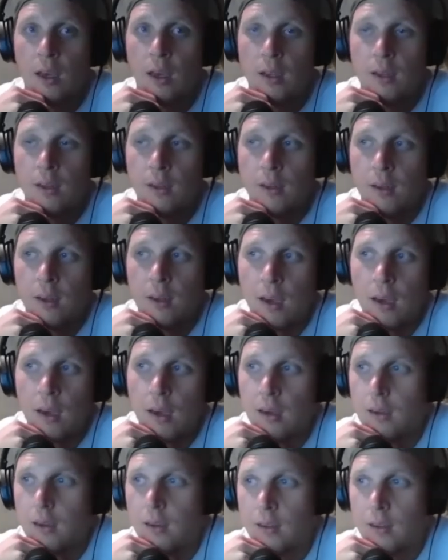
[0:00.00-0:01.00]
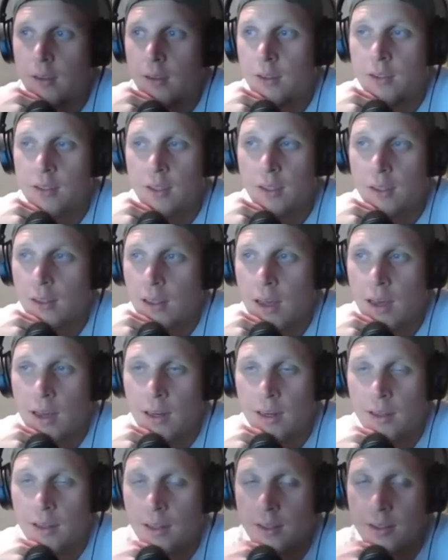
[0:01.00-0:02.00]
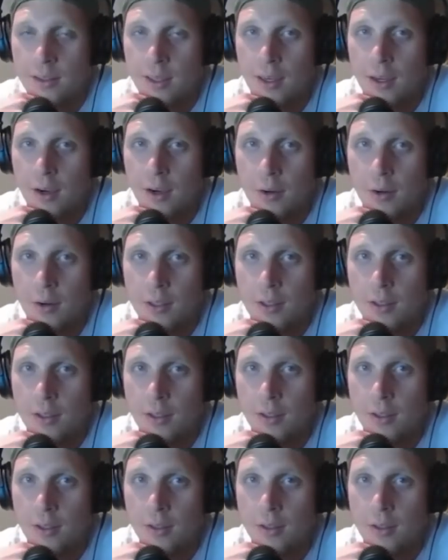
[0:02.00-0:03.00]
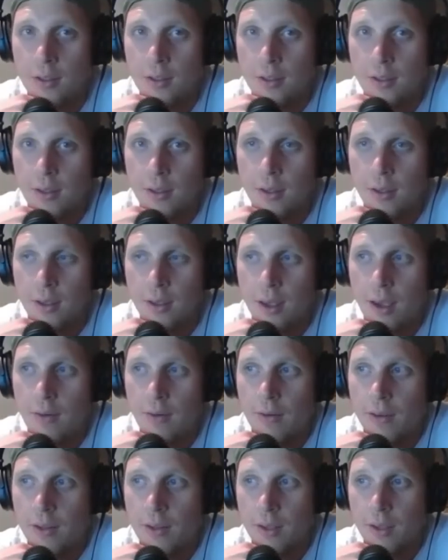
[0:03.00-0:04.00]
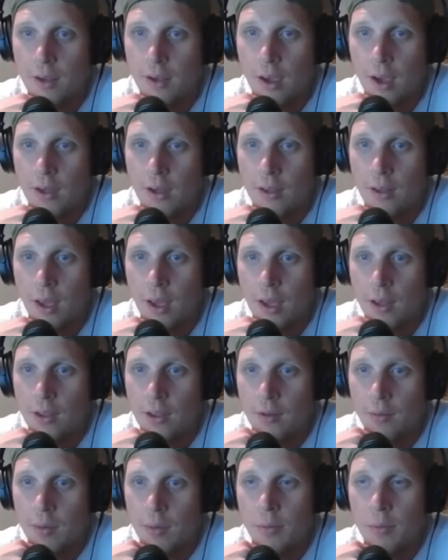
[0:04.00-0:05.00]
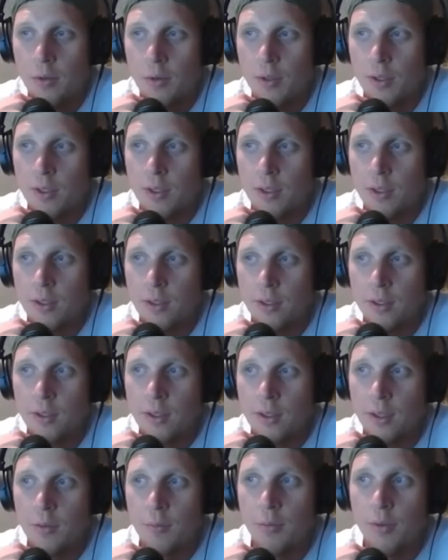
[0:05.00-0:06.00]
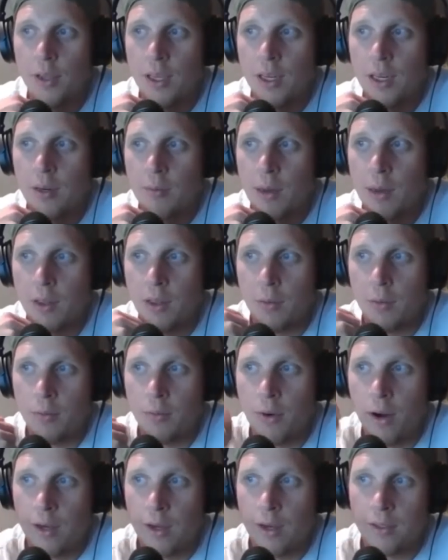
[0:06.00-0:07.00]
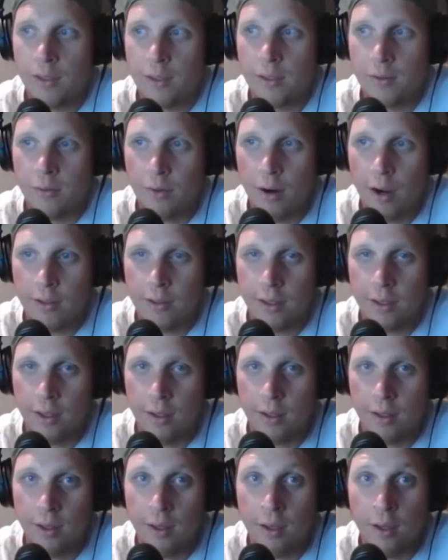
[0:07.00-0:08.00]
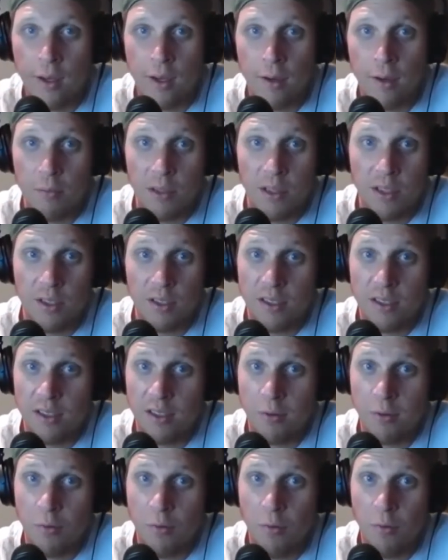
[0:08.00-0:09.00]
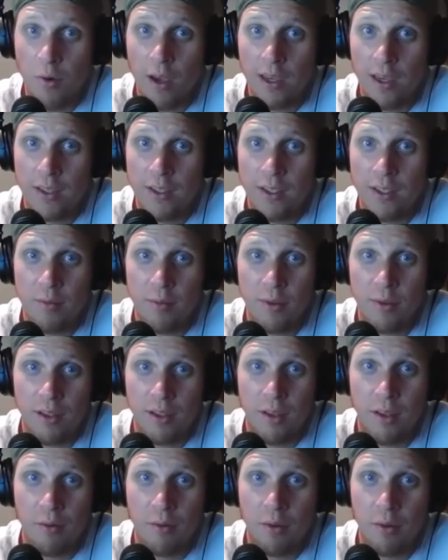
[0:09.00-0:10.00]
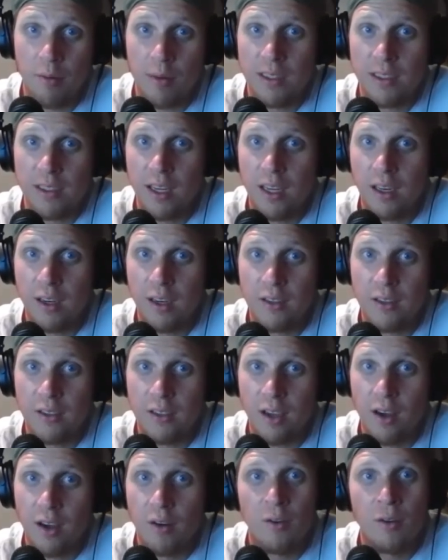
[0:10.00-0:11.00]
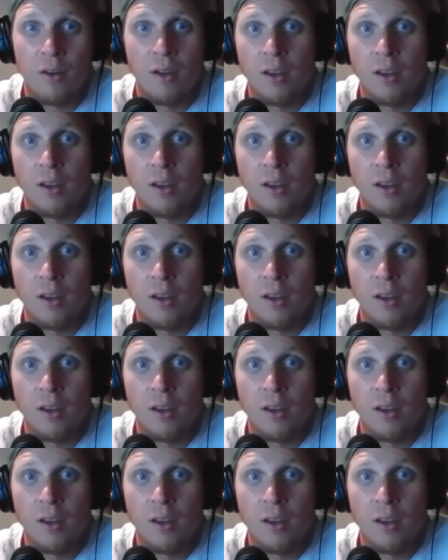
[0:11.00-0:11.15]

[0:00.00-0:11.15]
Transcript: and there's a lot of things that go into everything. I think people complain about the prices rising, but they're still way cheaper than they would have been 10 years ago.